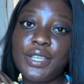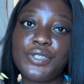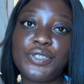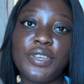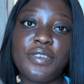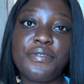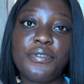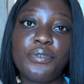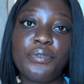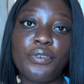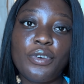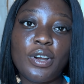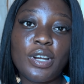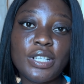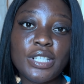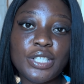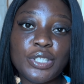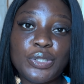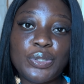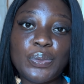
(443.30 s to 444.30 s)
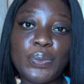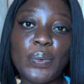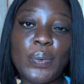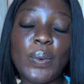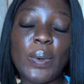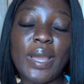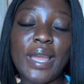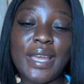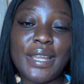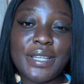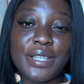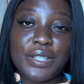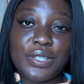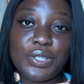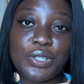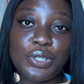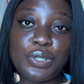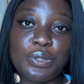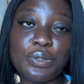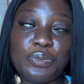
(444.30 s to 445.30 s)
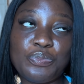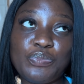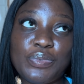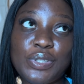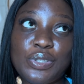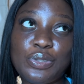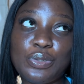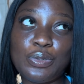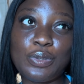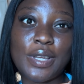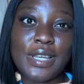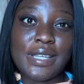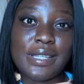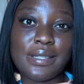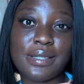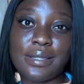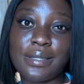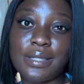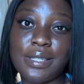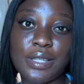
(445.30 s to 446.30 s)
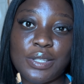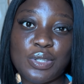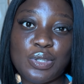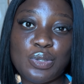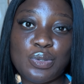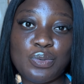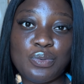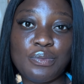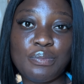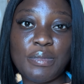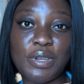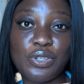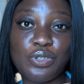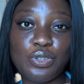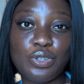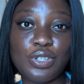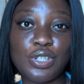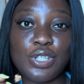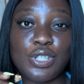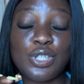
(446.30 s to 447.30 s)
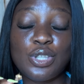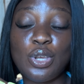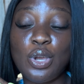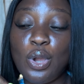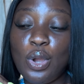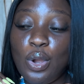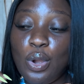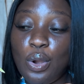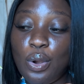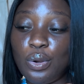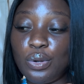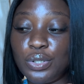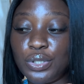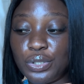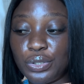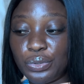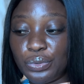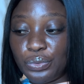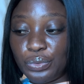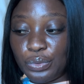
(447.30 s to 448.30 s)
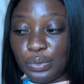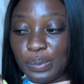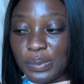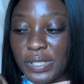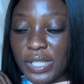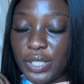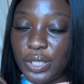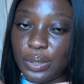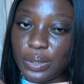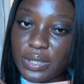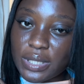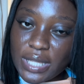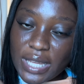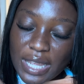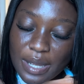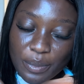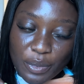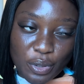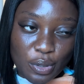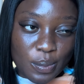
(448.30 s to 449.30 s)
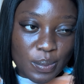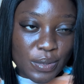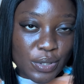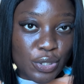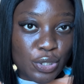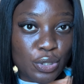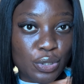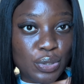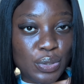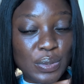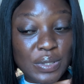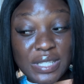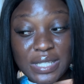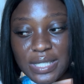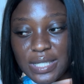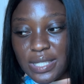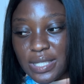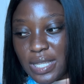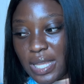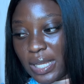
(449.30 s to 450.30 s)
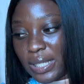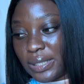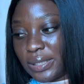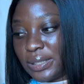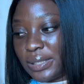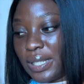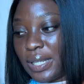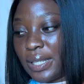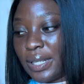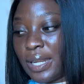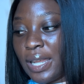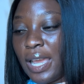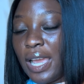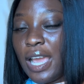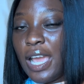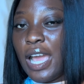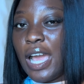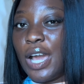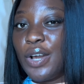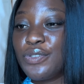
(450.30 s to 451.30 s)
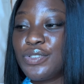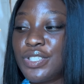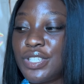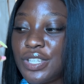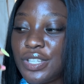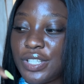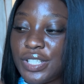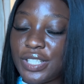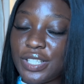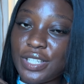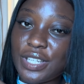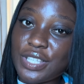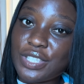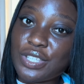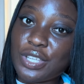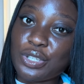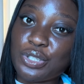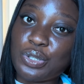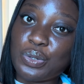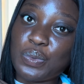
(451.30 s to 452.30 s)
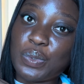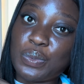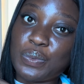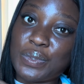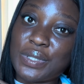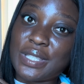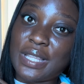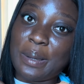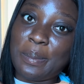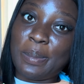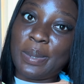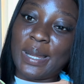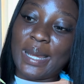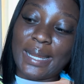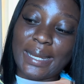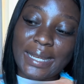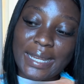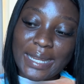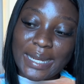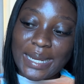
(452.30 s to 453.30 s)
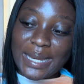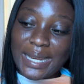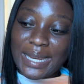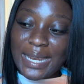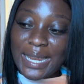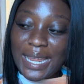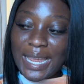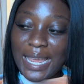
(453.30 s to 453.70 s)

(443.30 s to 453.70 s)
So if you run into any issue, please do not hesitate to mention it on the group. Take your time, complete your today's tasks, and I'll see you in the next section where we'll start planning